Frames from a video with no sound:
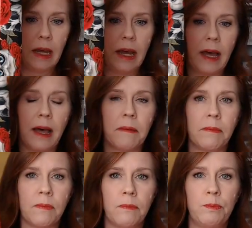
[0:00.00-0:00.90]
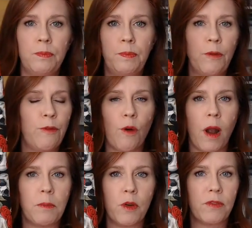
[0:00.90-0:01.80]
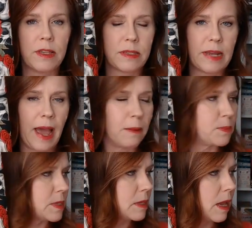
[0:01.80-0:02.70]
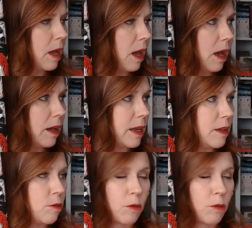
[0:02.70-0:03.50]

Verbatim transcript: um, before I move the snaps, uh, either